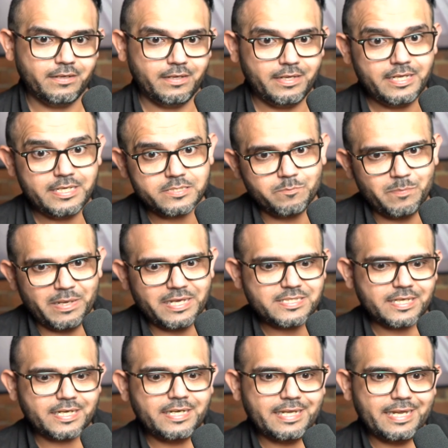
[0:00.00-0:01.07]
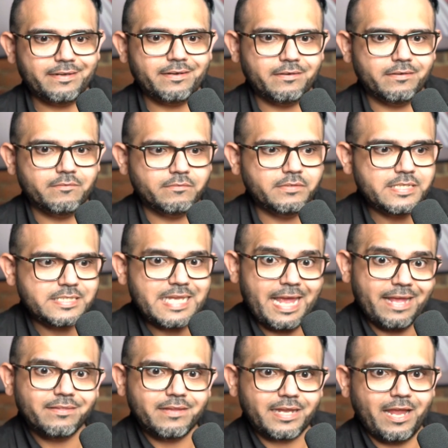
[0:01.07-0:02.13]
is basically get is
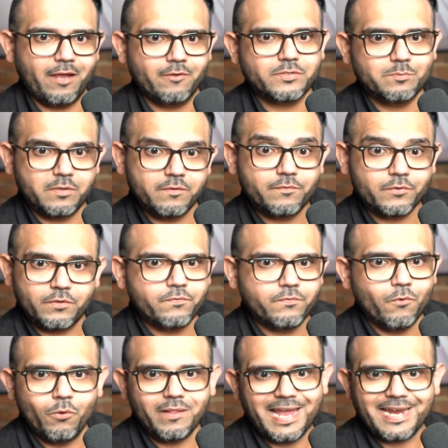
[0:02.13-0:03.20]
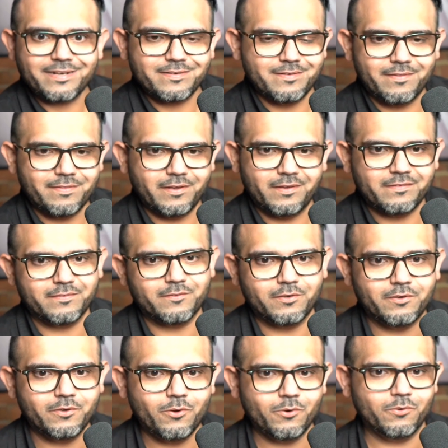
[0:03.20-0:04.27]
held accountable for the full
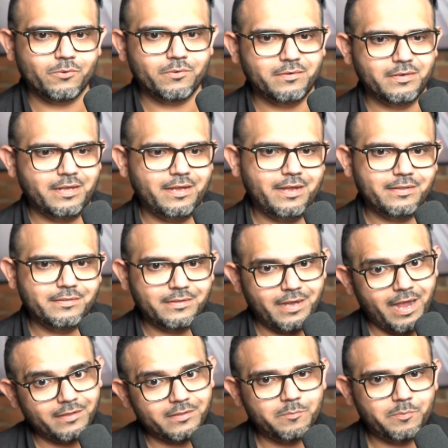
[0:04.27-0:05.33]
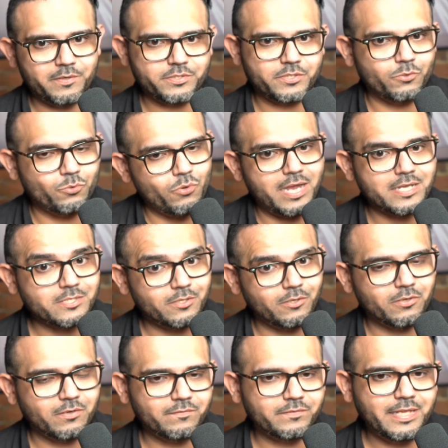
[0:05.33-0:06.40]
$800,000 loan and the other person who has a
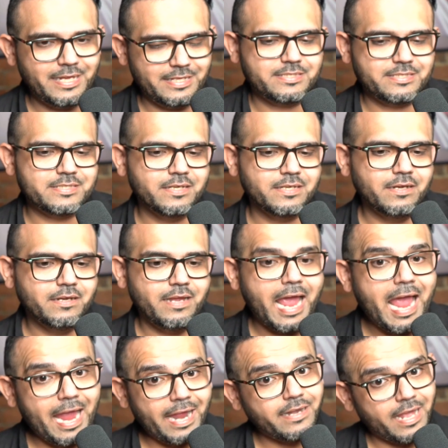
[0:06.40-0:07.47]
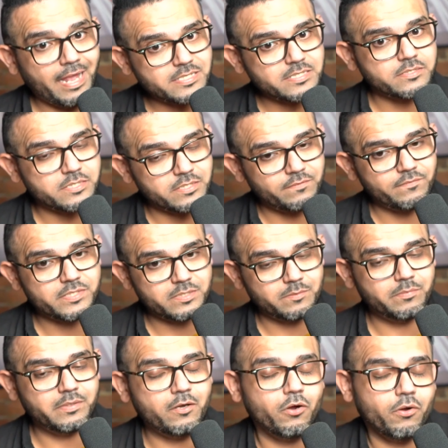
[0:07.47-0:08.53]
lot of debts and has a
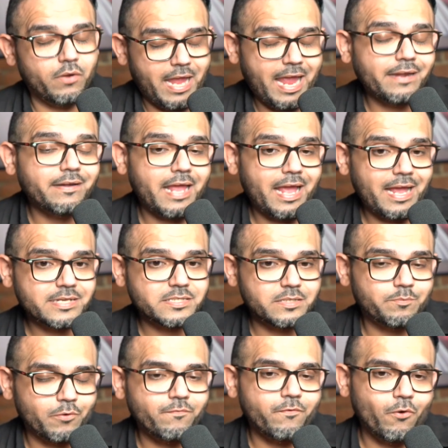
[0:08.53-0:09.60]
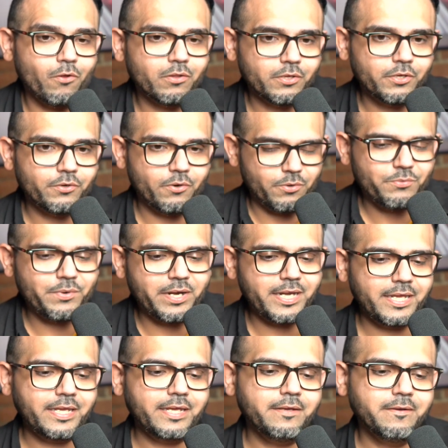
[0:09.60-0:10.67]
serviceable oh, and has the portfolio
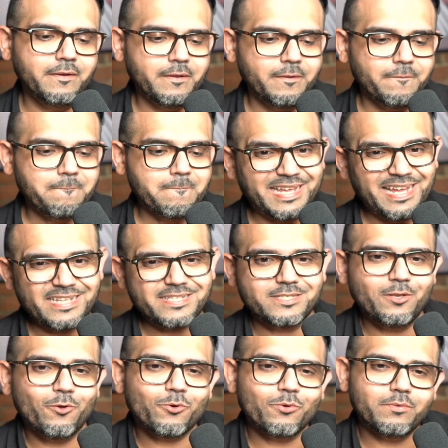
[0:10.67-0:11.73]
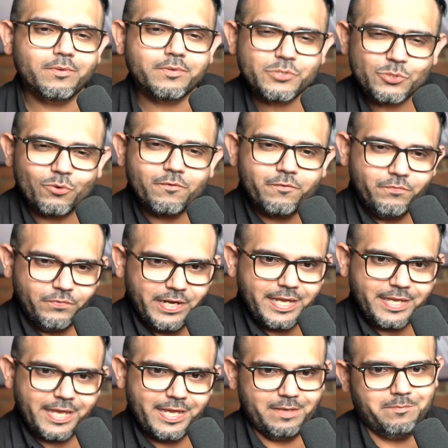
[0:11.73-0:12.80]
already gets look, look sort of free
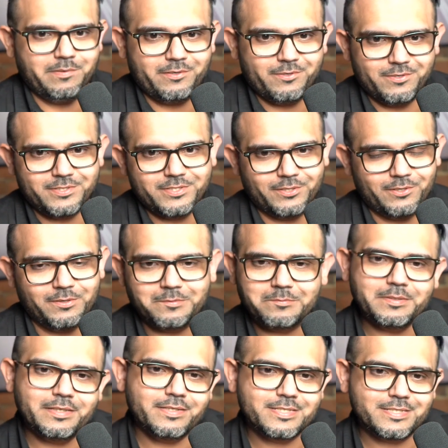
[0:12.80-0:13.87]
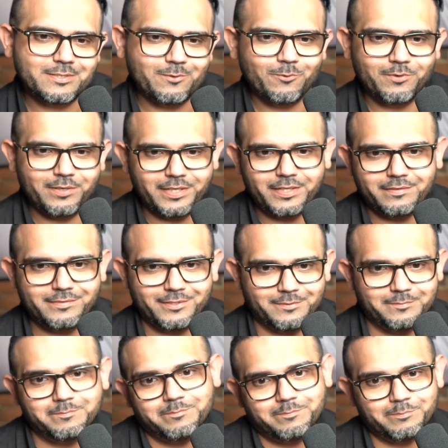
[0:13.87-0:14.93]
kick because you know he's only you
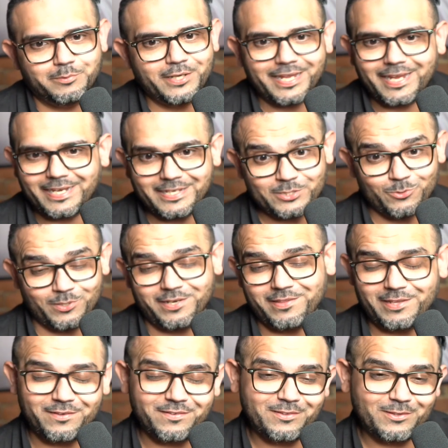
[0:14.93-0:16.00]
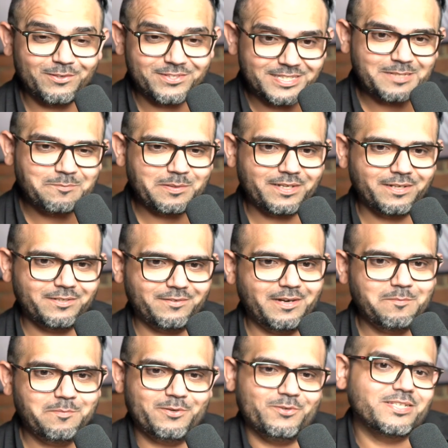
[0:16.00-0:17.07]
know putting in $200,000 typically
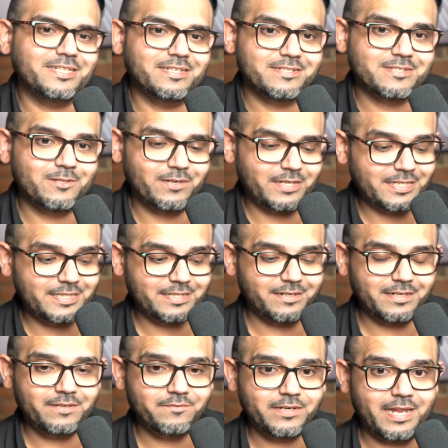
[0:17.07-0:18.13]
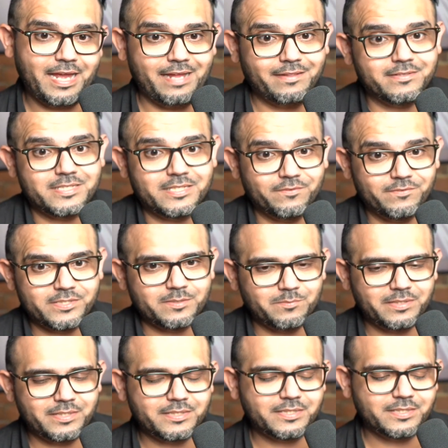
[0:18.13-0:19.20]
right because he does not he didn't even have the
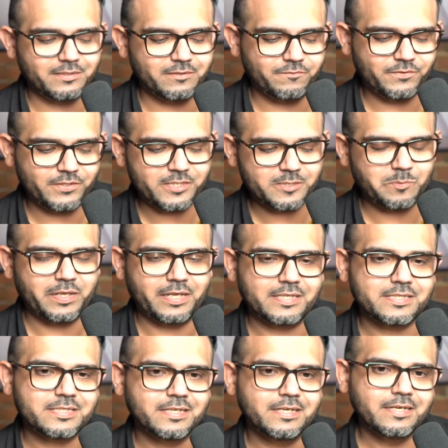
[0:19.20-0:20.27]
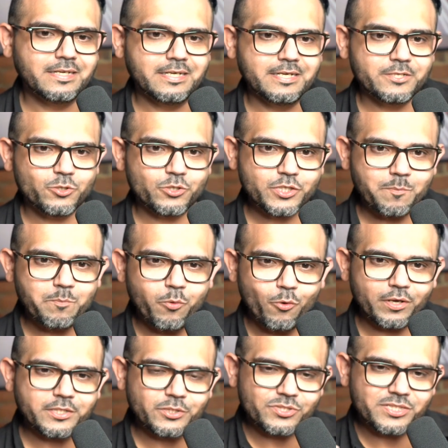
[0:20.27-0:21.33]
serviceability in the first place so it's
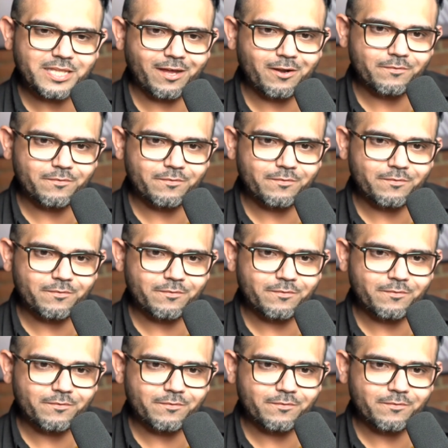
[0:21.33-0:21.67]
important to start